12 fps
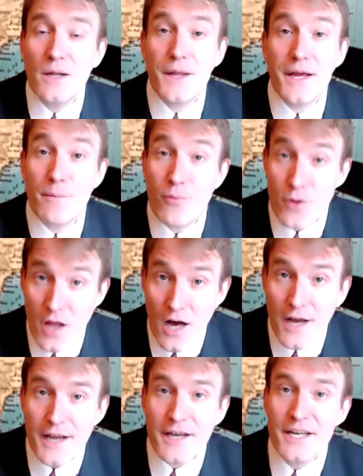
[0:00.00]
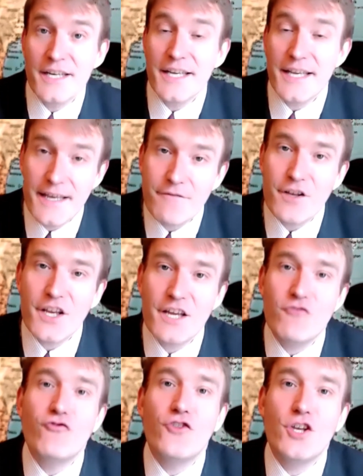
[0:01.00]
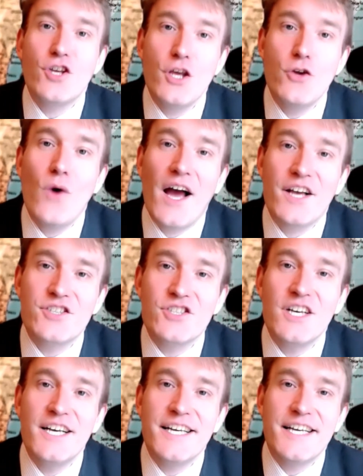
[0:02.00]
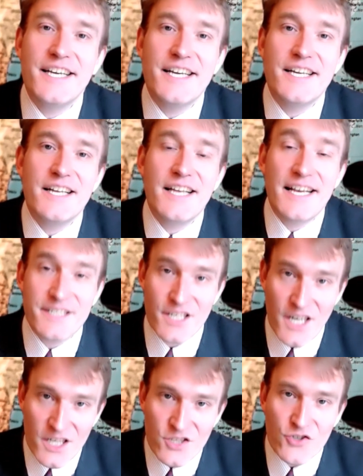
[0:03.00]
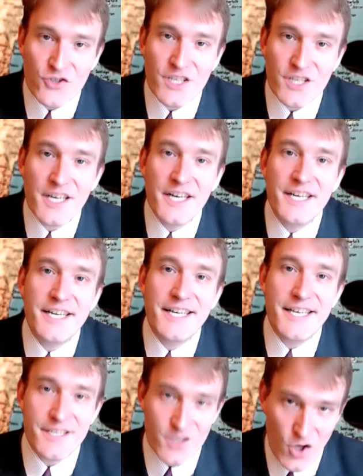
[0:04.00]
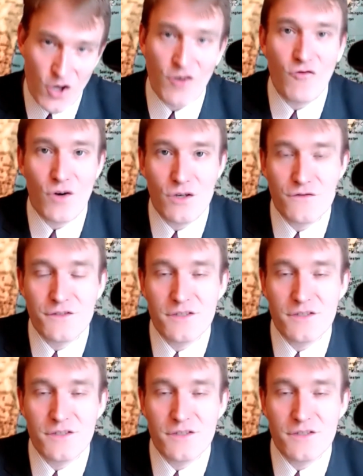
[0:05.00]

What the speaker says: They apply even if the US as a country is not involved.